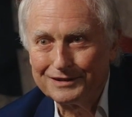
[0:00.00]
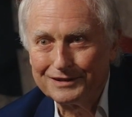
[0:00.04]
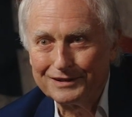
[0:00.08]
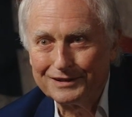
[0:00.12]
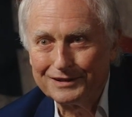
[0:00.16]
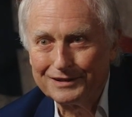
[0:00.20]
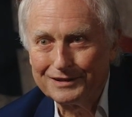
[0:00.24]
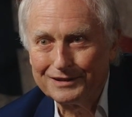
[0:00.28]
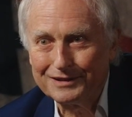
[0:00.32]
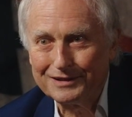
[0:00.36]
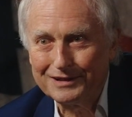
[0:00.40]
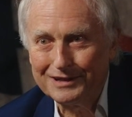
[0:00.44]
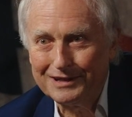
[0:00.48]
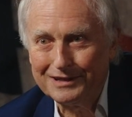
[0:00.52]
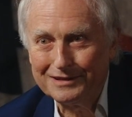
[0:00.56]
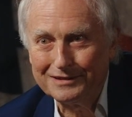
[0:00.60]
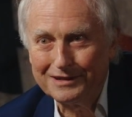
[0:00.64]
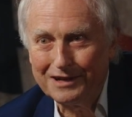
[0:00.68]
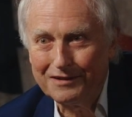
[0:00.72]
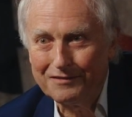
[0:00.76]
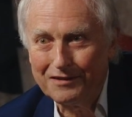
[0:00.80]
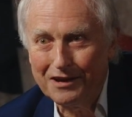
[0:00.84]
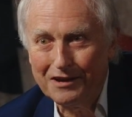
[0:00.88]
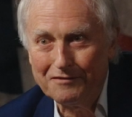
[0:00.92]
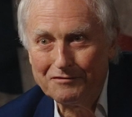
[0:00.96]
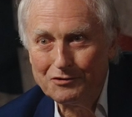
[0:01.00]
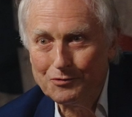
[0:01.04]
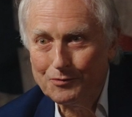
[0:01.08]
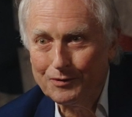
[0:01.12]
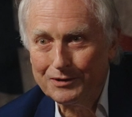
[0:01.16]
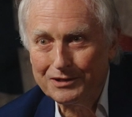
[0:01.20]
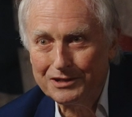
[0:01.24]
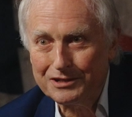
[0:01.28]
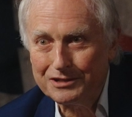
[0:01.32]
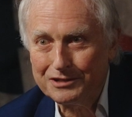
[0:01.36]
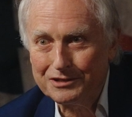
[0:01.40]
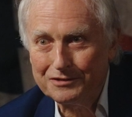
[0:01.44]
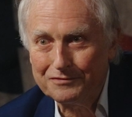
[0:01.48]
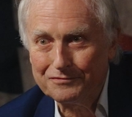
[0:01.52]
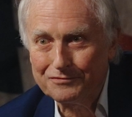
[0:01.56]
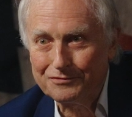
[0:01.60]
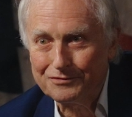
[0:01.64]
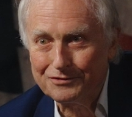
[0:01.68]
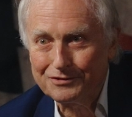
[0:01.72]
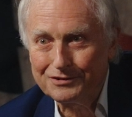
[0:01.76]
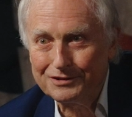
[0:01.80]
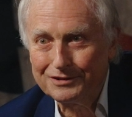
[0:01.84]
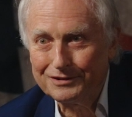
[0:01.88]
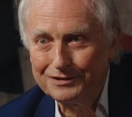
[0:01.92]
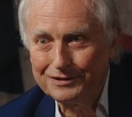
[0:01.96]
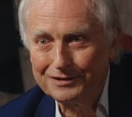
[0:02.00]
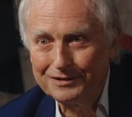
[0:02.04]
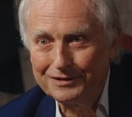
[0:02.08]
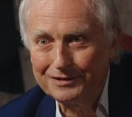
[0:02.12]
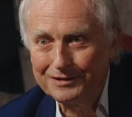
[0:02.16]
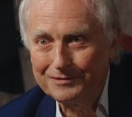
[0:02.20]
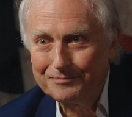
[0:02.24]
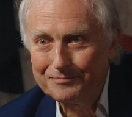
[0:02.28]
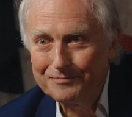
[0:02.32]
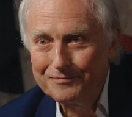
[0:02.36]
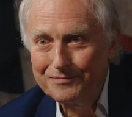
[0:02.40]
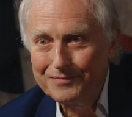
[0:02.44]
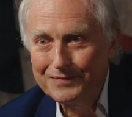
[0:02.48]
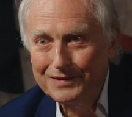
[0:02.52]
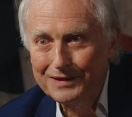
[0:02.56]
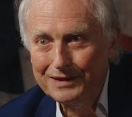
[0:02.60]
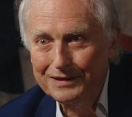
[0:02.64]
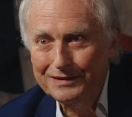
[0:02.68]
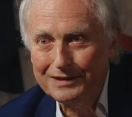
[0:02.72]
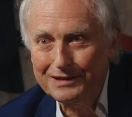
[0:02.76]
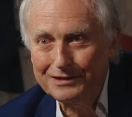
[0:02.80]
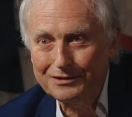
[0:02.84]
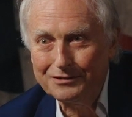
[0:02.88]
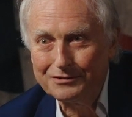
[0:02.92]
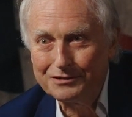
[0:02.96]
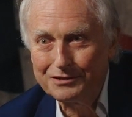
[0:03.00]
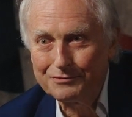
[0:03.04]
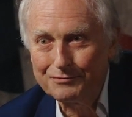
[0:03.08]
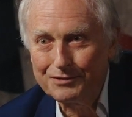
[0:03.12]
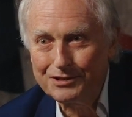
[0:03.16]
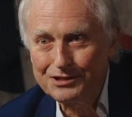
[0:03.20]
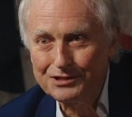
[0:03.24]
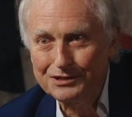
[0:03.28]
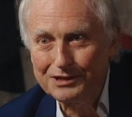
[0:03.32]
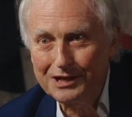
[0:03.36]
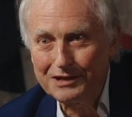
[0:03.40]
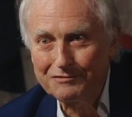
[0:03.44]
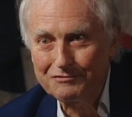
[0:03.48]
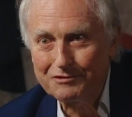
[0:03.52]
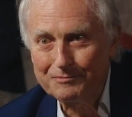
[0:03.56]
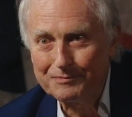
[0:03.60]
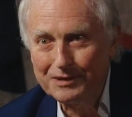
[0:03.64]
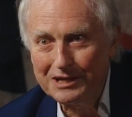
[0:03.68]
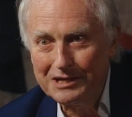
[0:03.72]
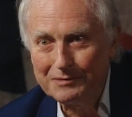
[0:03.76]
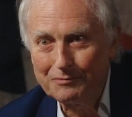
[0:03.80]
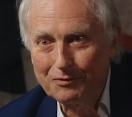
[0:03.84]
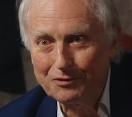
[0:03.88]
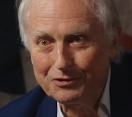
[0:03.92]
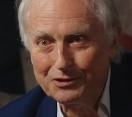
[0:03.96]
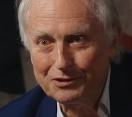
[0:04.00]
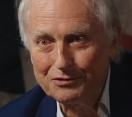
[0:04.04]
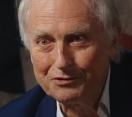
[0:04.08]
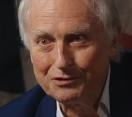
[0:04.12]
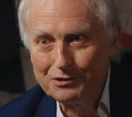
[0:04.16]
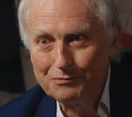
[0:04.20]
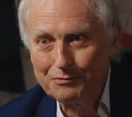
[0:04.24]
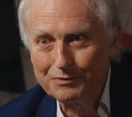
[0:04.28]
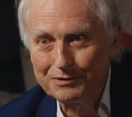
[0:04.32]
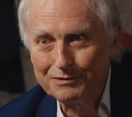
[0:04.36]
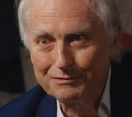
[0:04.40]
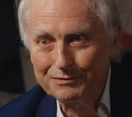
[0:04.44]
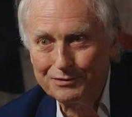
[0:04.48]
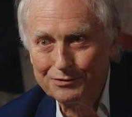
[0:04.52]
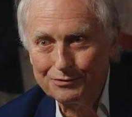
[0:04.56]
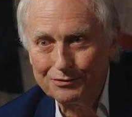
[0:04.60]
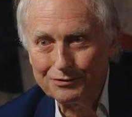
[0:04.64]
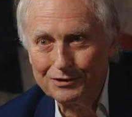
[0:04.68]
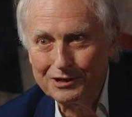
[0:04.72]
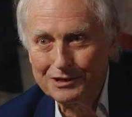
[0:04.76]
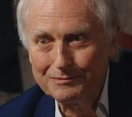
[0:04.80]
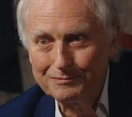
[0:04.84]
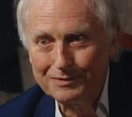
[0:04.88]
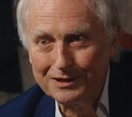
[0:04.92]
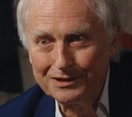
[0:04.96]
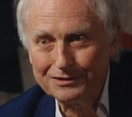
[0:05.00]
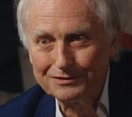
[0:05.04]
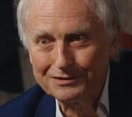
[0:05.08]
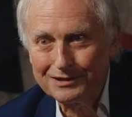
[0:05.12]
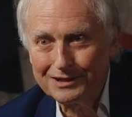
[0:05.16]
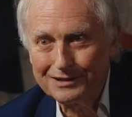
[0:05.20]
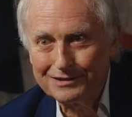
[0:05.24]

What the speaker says: and everyone is different, and they don't originate from anybody who knew what he was talking about.